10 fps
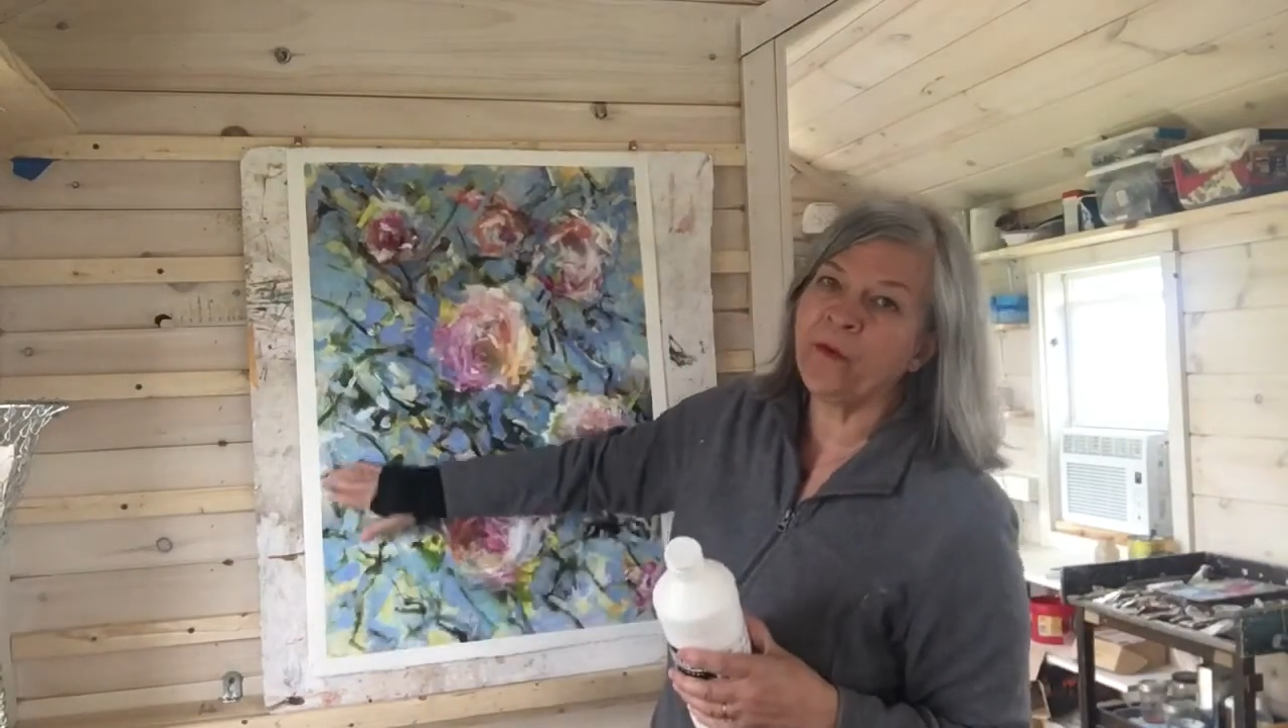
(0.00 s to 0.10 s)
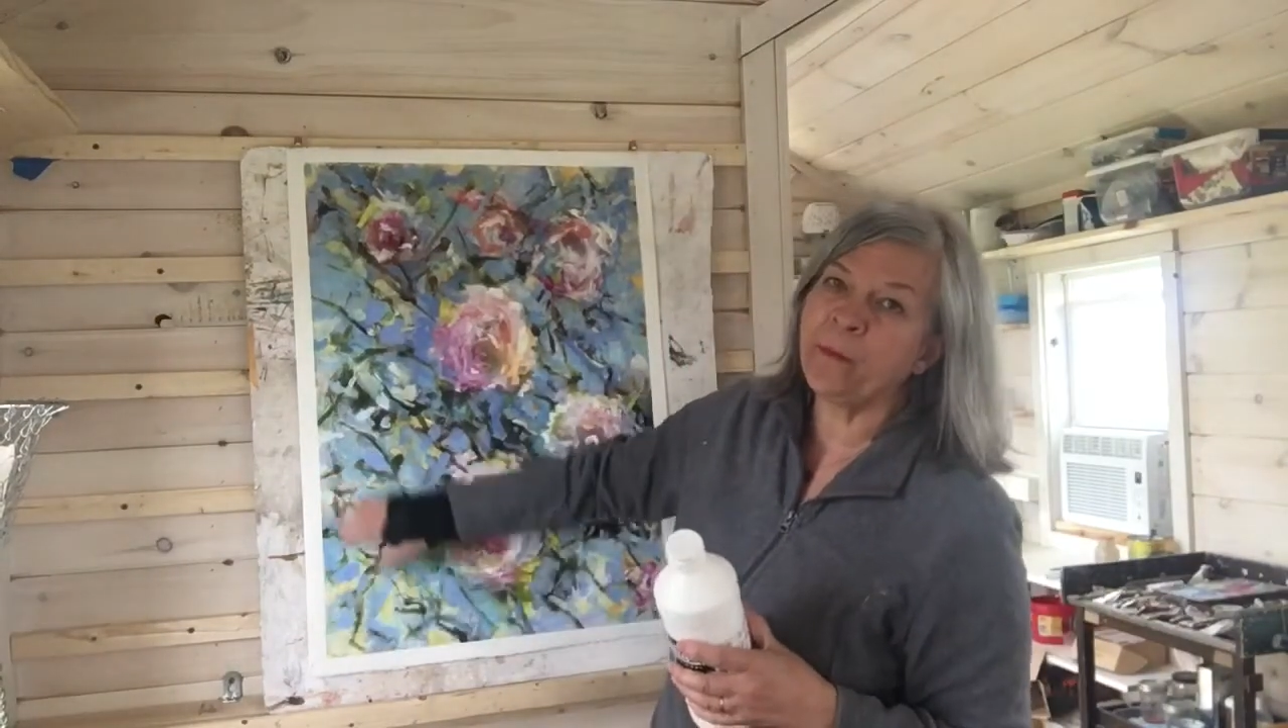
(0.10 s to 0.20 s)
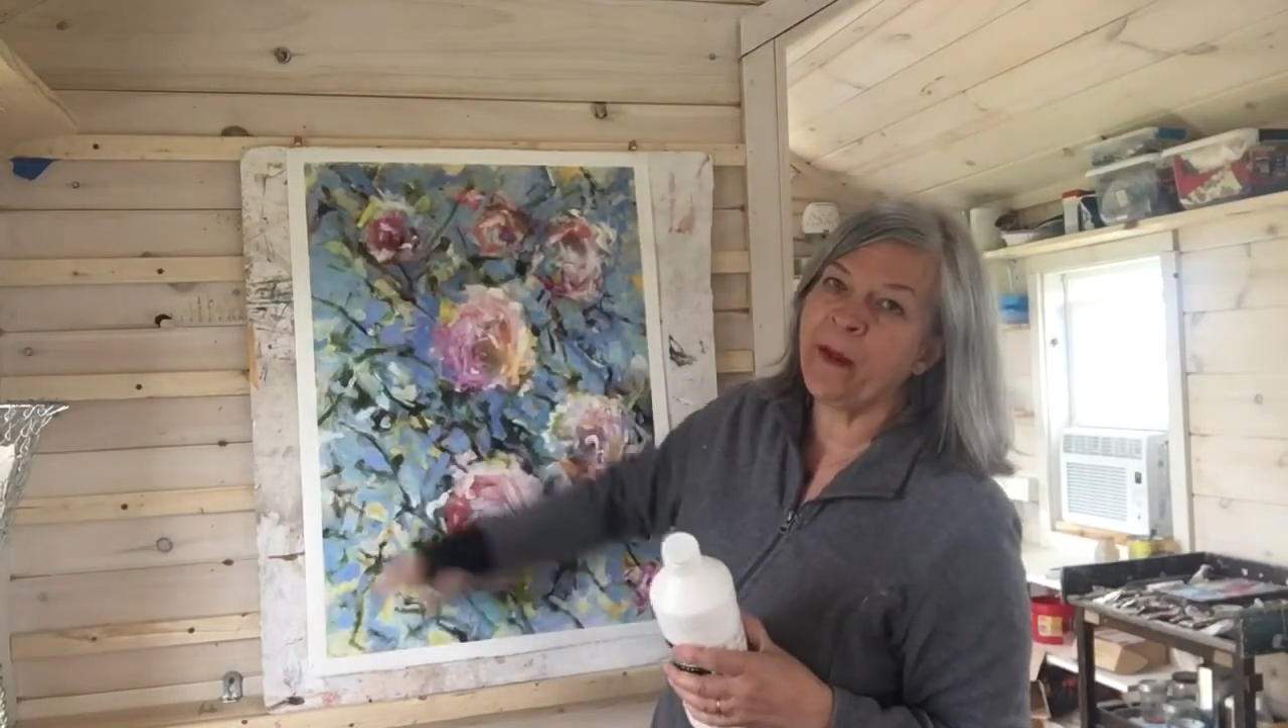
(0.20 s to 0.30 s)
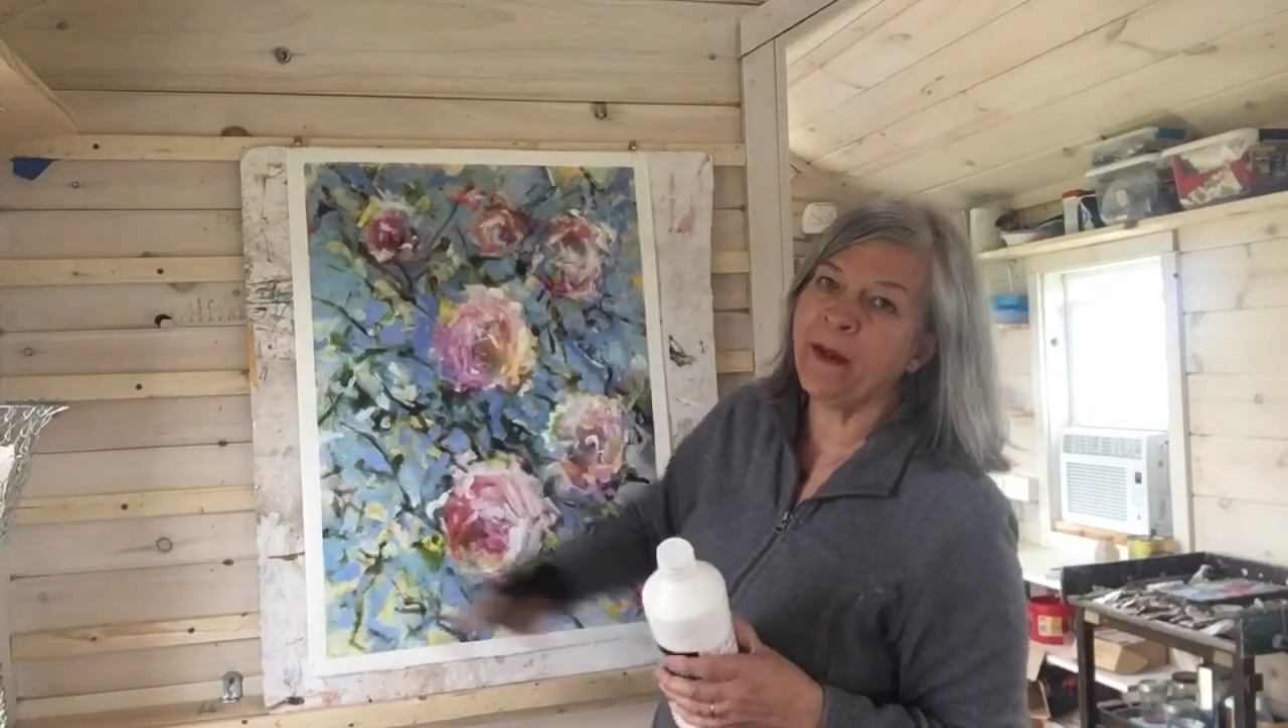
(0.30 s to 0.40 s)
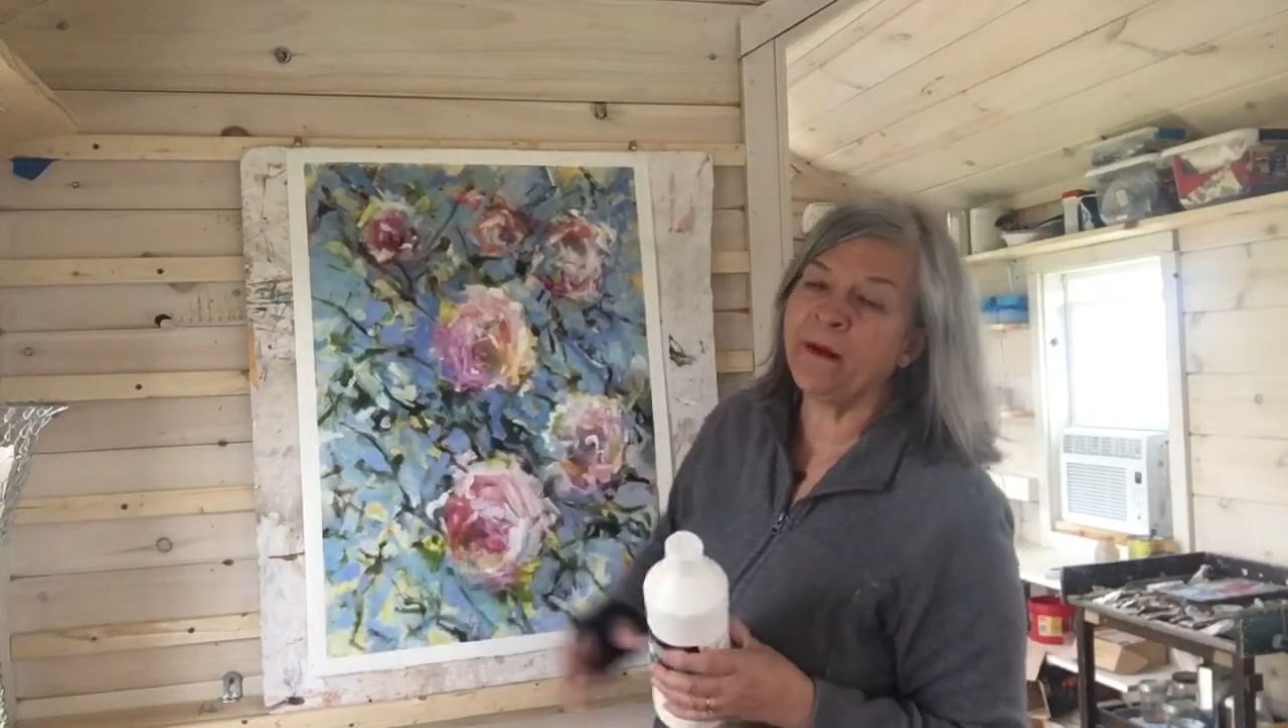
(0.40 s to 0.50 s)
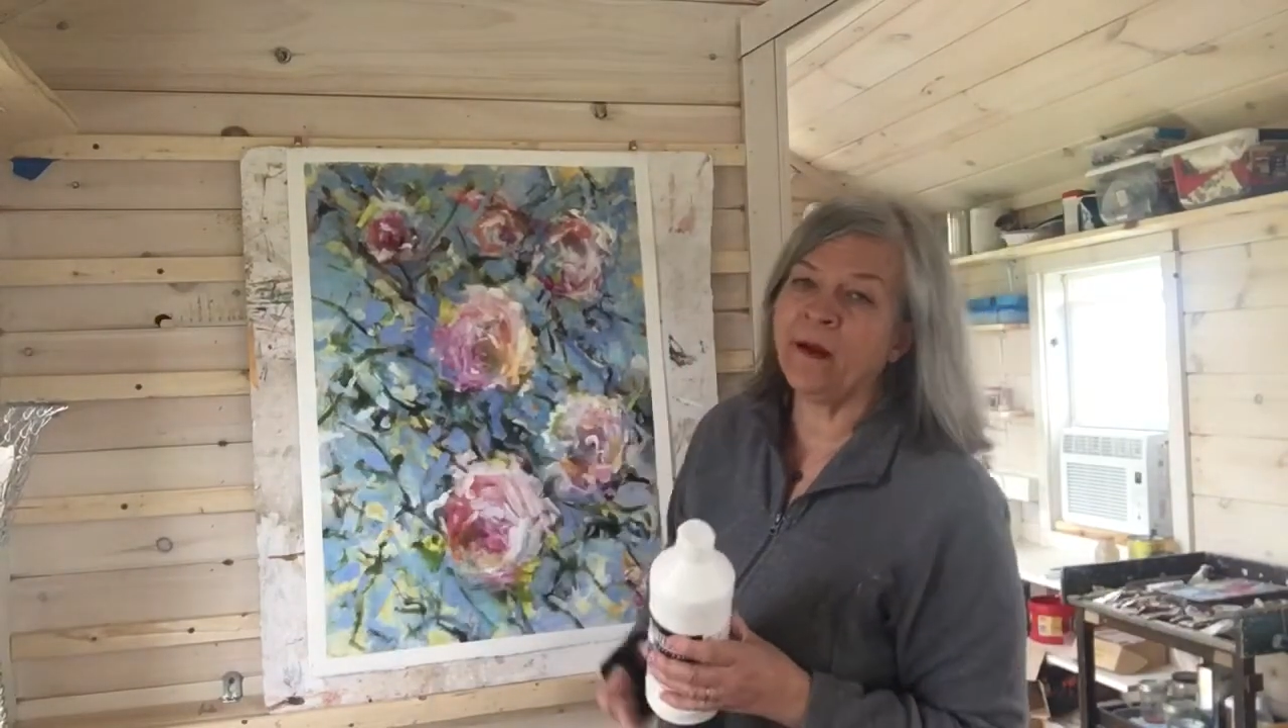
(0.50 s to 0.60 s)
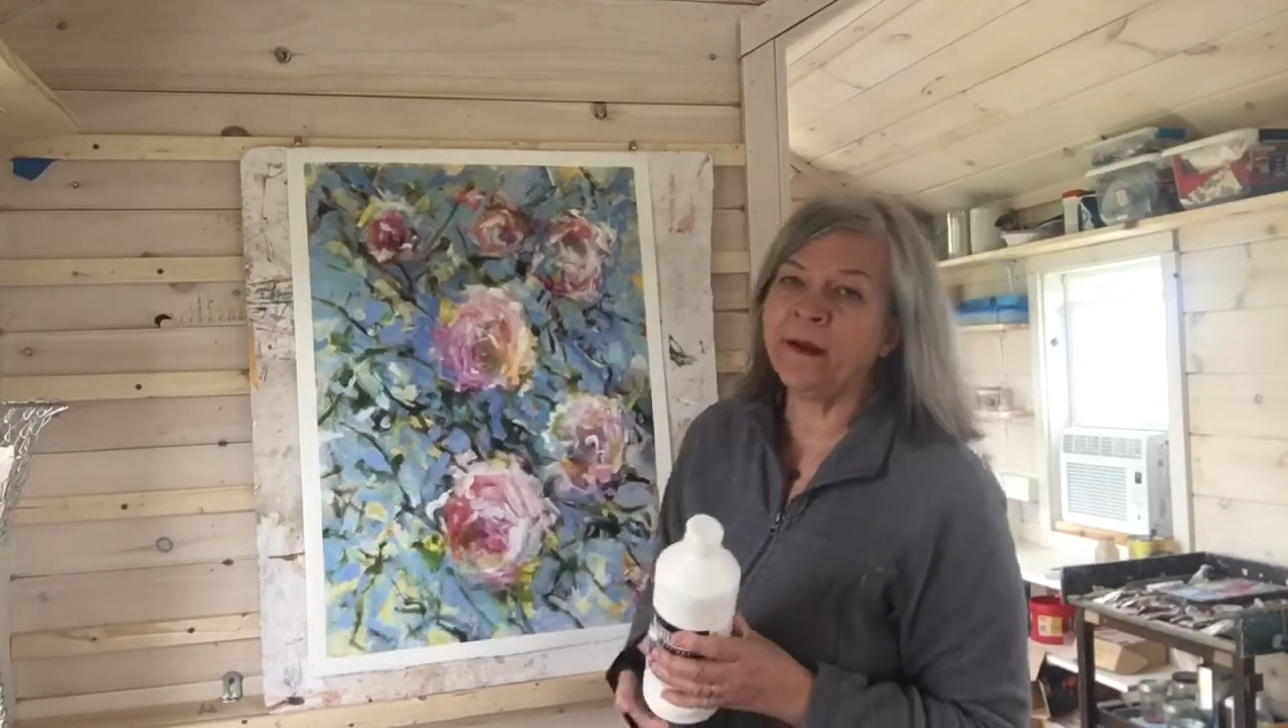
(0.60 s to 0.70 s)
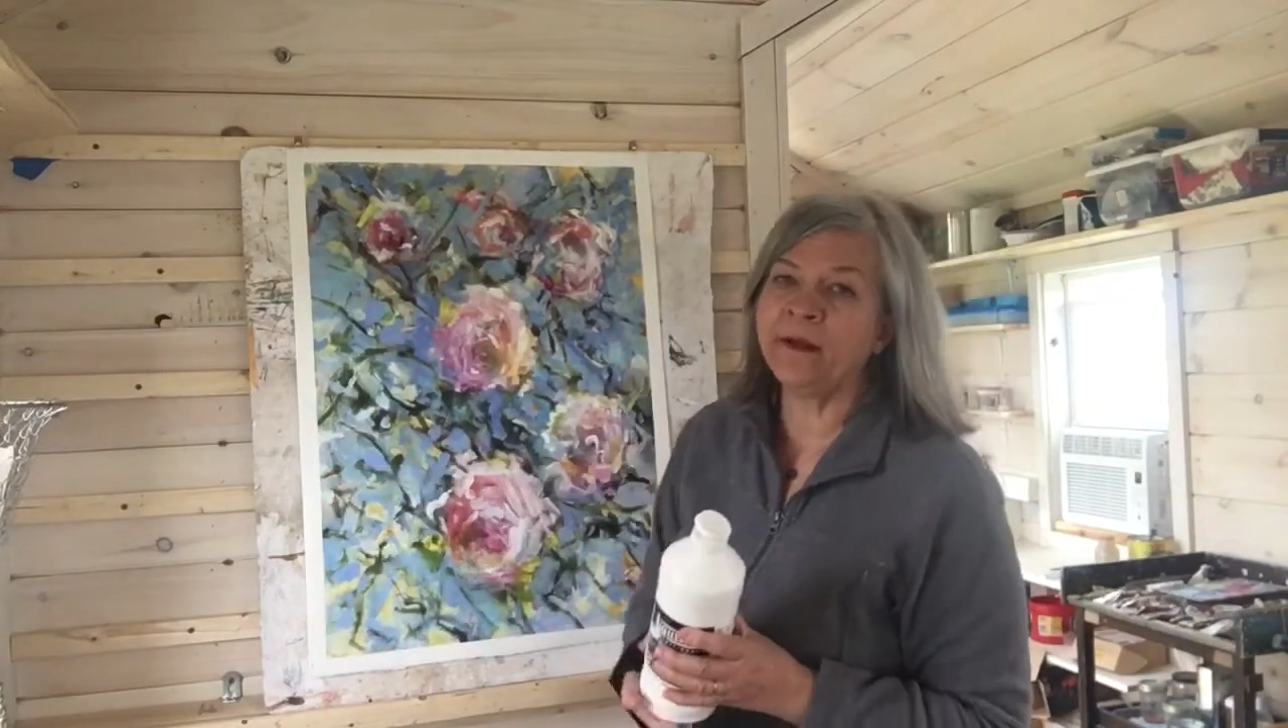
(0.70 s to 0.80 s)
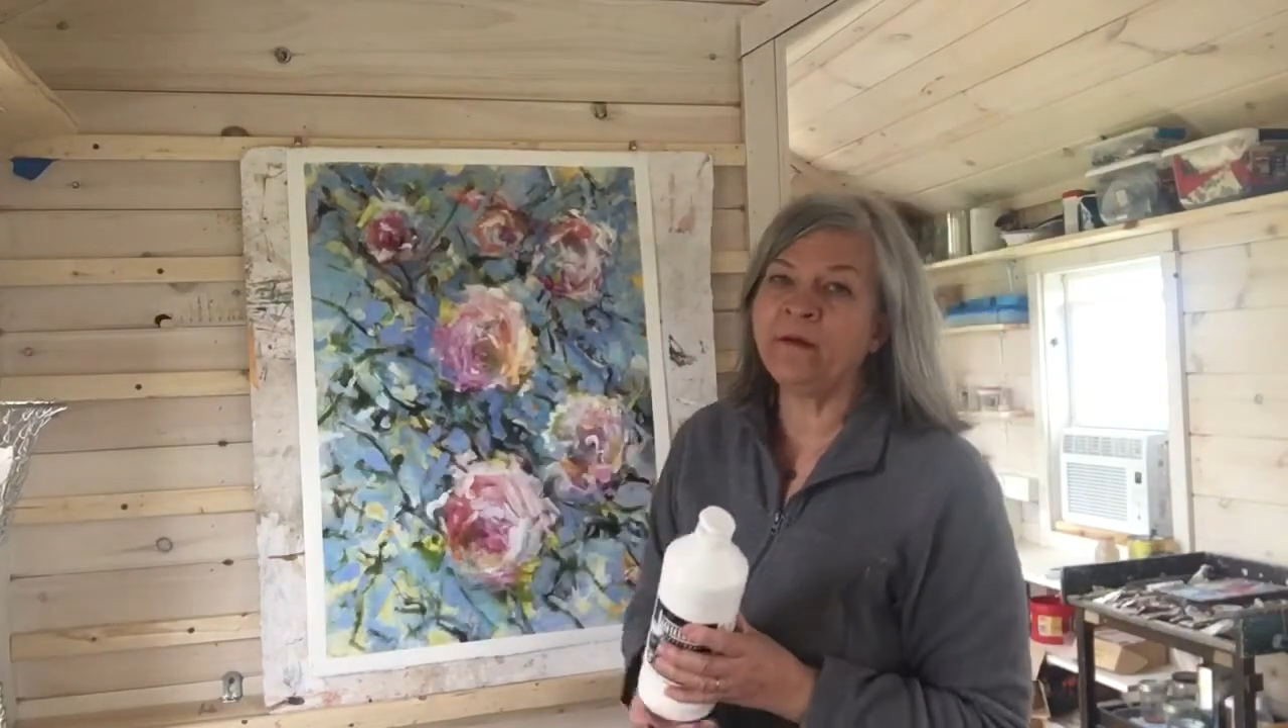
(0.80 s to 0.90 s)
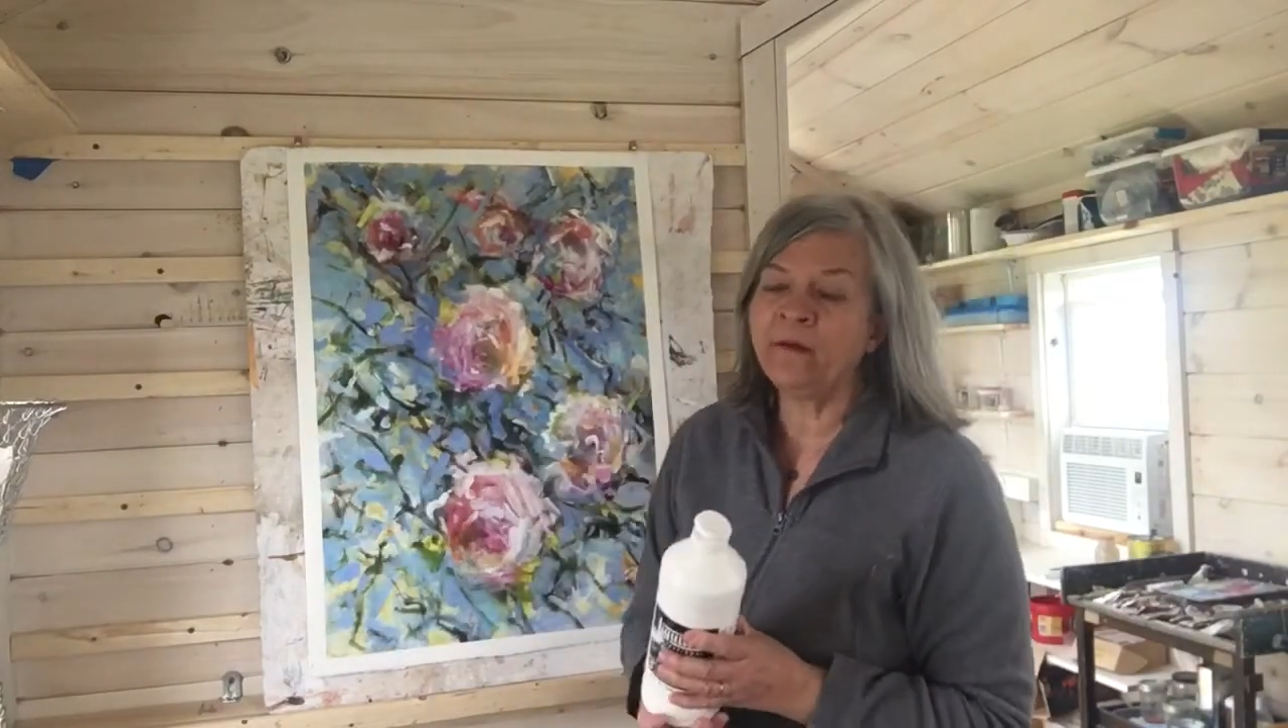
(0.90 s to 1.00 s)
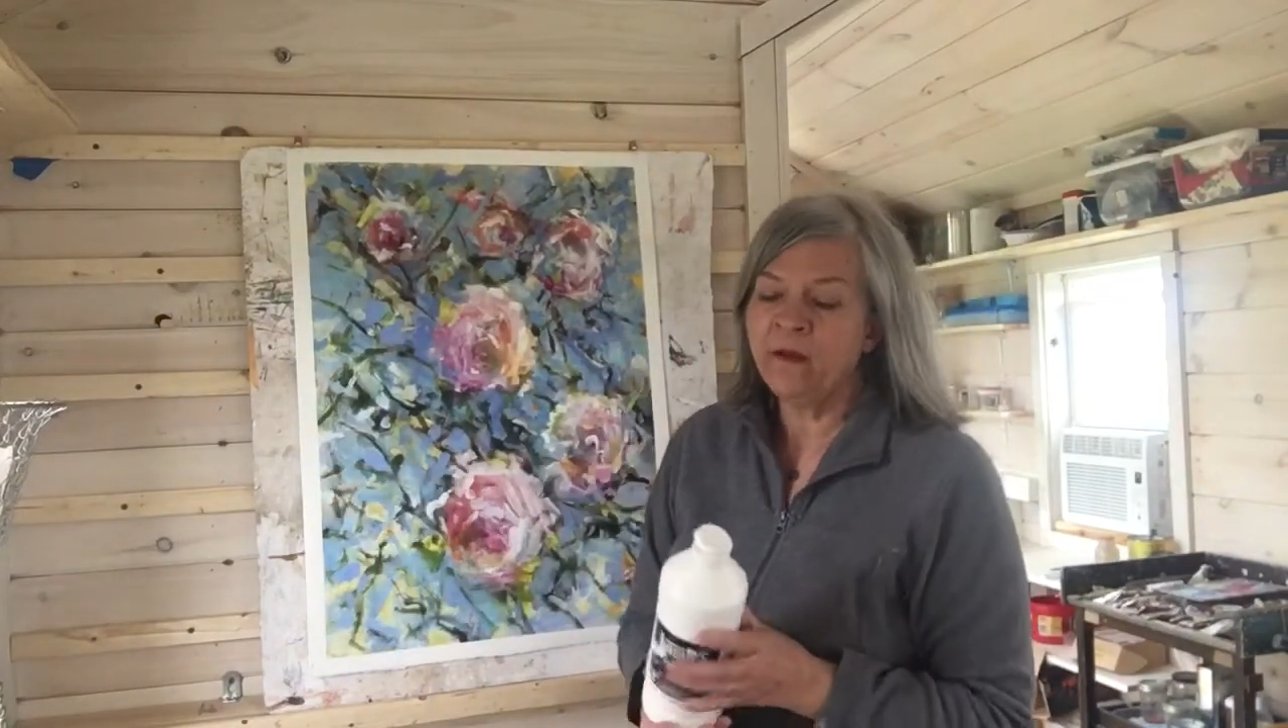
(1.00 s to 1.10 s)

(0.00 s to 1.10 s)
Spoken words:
paint on it